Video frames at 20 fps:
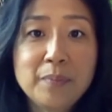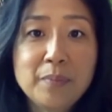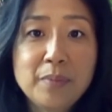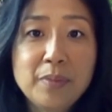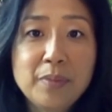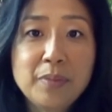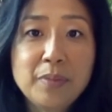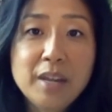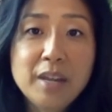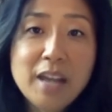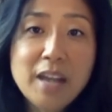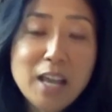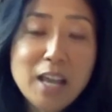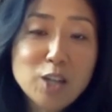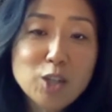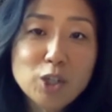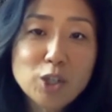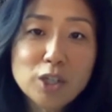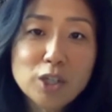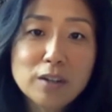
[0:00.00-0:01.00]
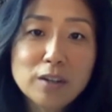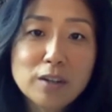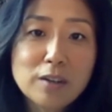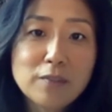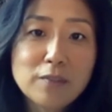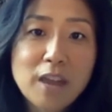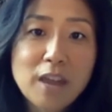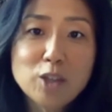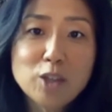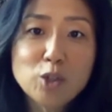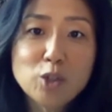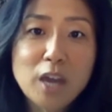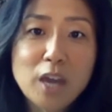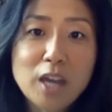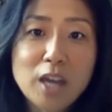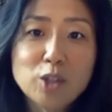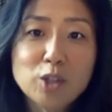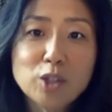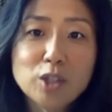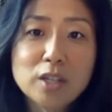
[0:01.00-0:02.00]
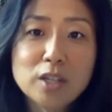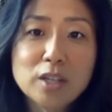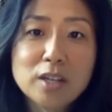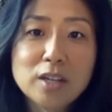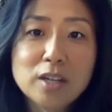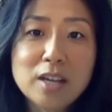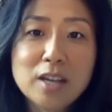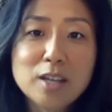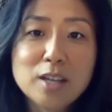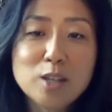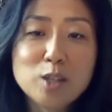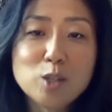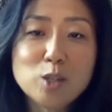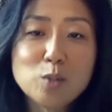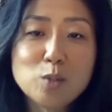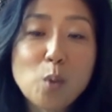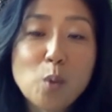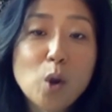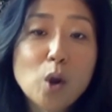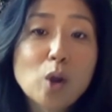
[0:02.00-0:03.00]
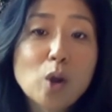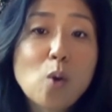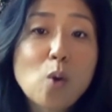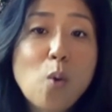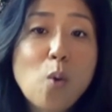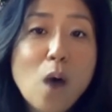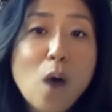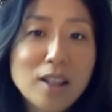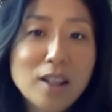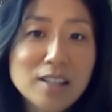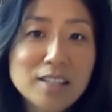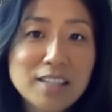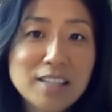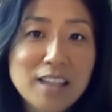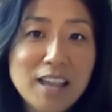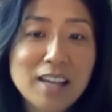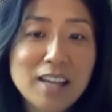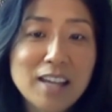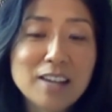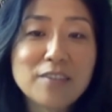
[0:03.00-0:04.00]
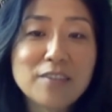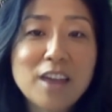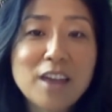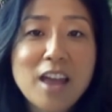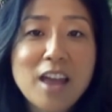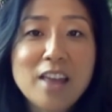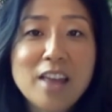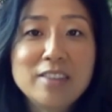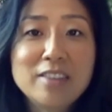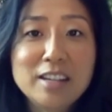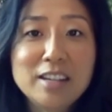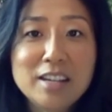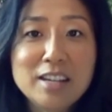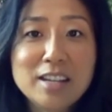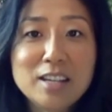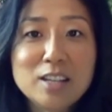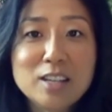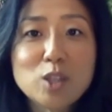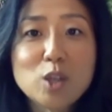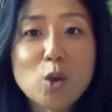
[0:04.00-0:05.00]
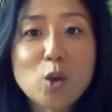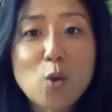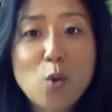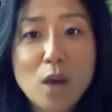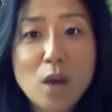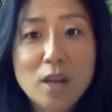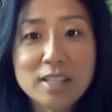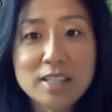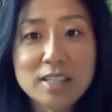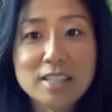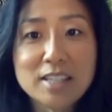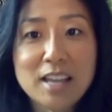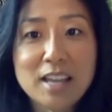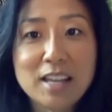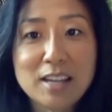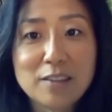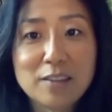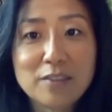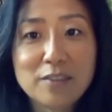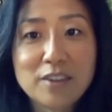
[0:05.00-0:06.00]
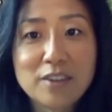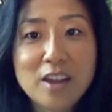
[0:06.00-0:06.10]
The nature of education is more qualitative than it is quantitative.